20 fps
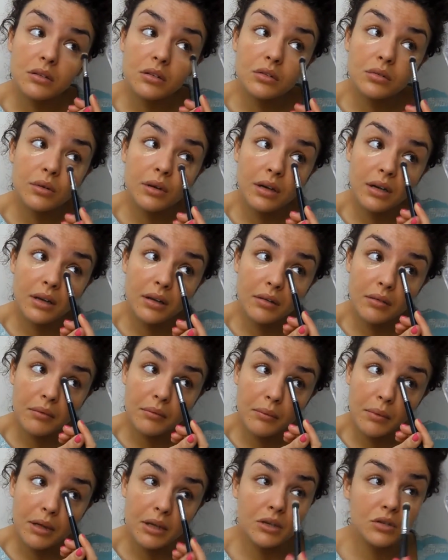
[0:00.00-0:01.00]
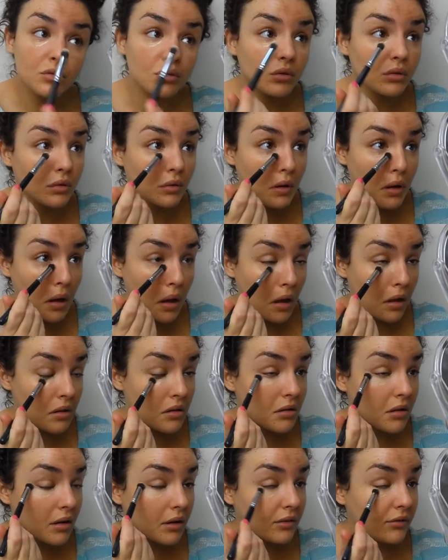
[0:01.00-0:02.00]
Just really make sure
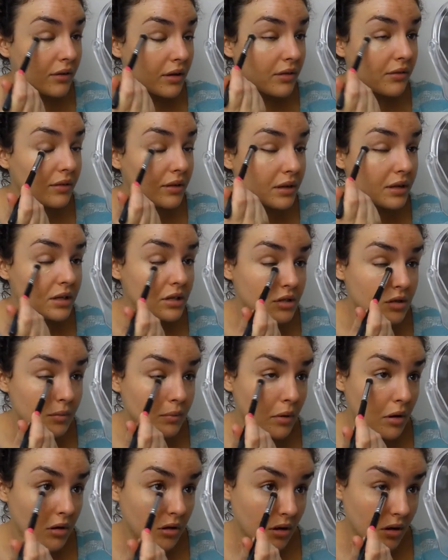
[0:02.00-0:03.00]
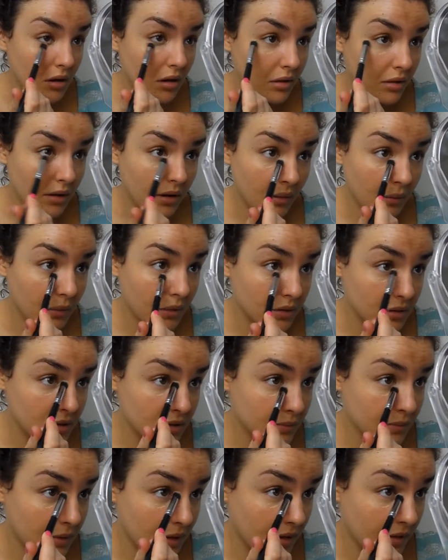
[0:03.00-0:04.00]
it's kind of evenly distributed, and then I will
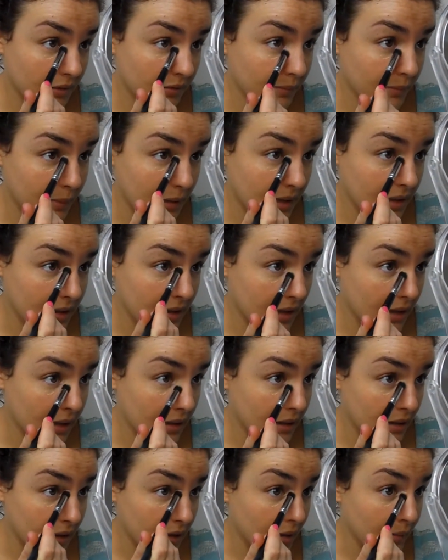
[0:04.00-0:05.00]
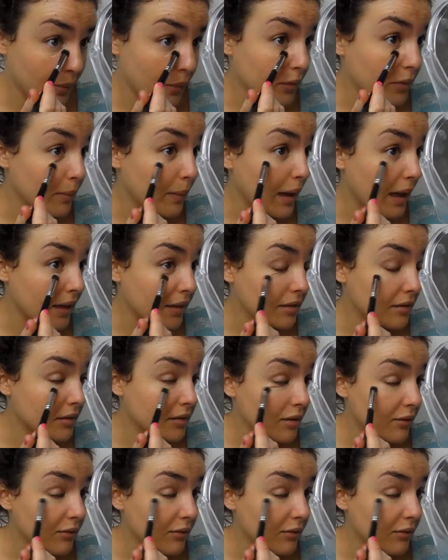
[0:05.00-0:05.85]
just kind of blend it in a little bit with my hands